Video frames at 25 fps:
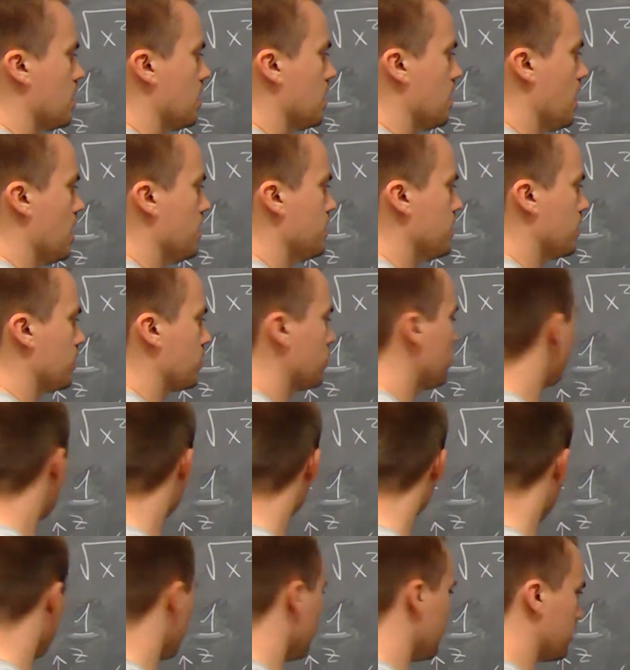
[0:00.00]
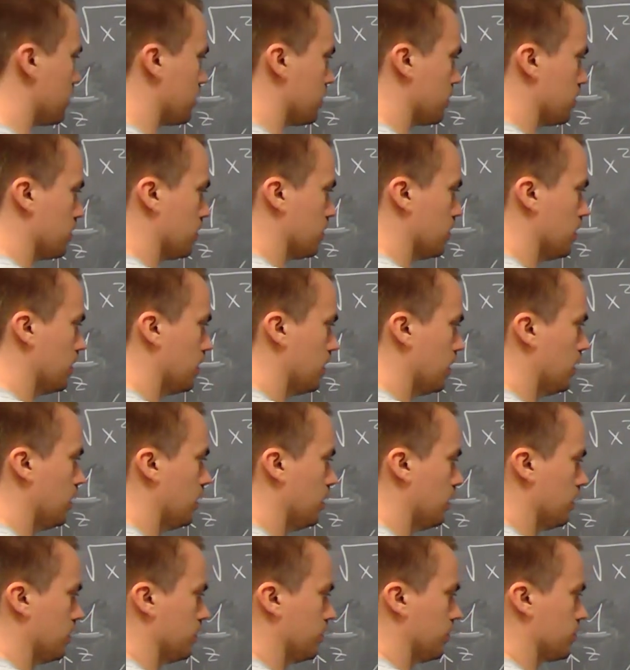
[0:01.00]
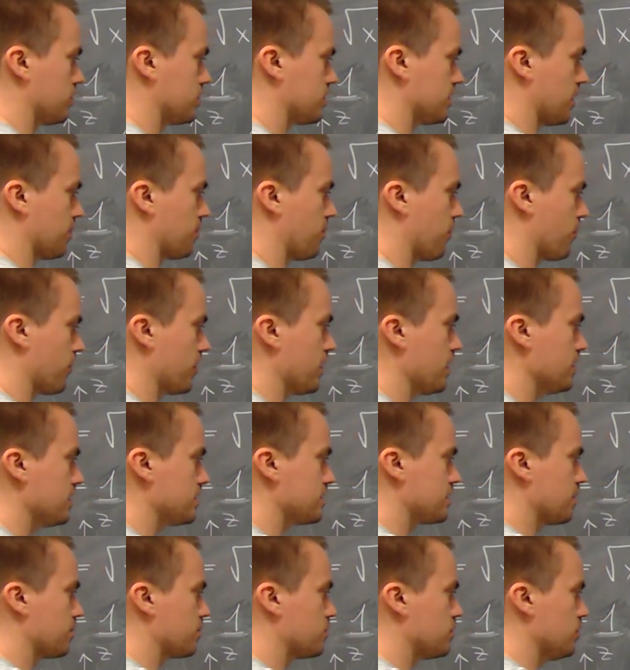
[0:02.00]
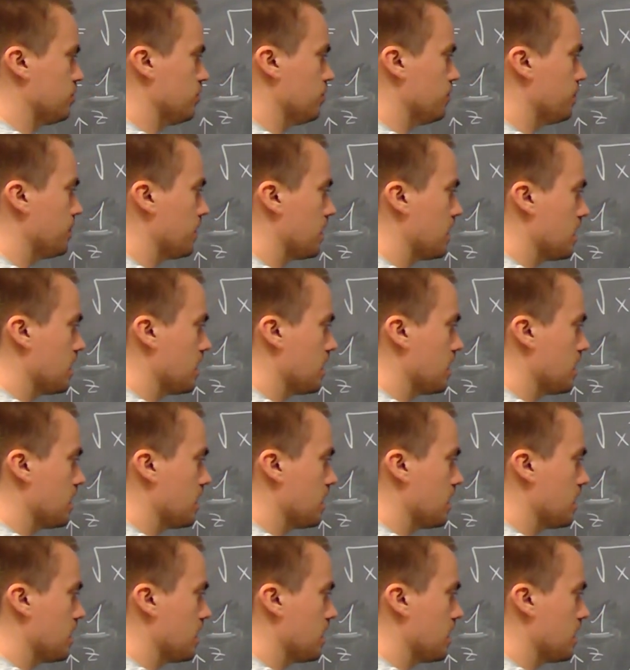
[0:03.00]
And according, uh, not step three, step two.